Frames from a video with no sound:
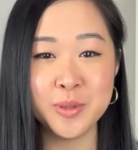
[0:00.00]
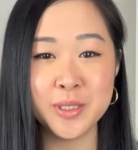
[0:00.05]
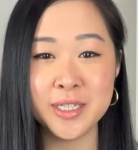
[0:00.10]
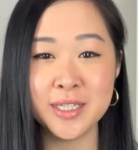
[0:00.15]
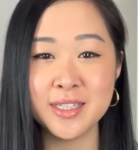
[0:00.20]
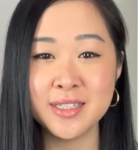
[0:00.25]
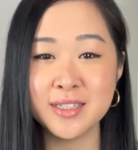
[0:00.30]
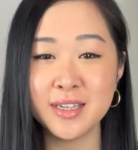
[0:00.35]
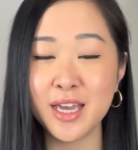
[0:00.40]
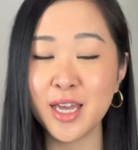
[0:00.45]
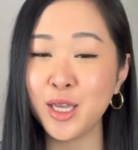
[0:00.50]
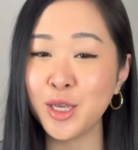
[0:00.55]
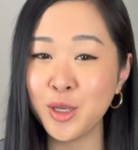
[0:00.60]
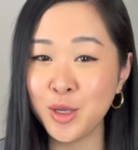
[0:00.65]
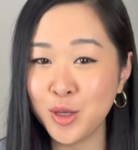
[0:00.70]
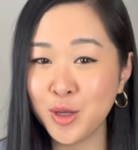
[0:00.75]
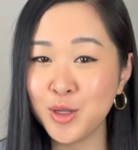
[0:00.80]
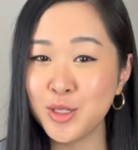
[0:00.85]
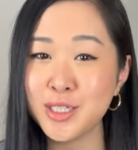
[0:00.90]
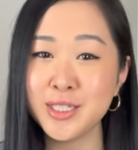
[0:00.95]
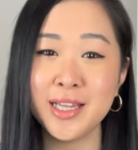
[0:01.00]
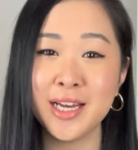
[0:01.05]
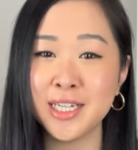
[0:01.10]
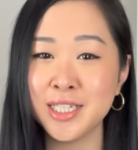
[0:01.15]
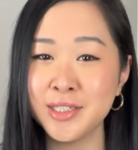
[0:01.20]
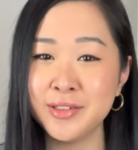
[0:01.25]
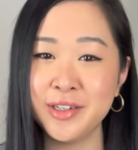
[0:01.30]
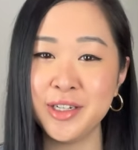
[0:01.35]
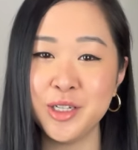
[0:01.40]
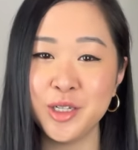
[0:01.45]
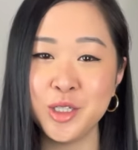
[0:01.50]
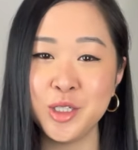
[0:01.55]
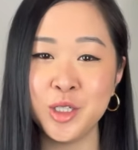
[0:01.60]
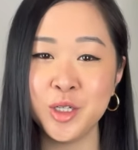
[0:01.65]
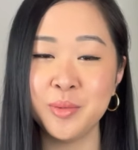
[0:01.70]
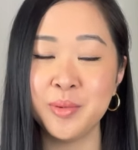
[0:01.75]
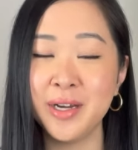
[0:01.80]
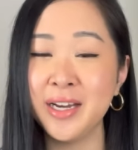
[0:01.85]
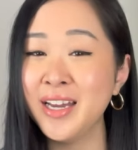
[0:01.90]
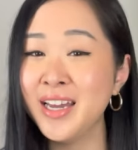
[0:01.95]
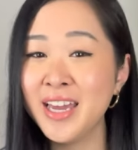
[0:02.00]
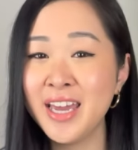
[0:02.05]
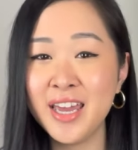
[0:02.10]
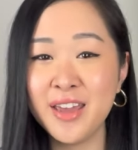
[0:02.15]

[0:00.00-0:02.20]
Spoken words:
she's a huge luxury YouTuber.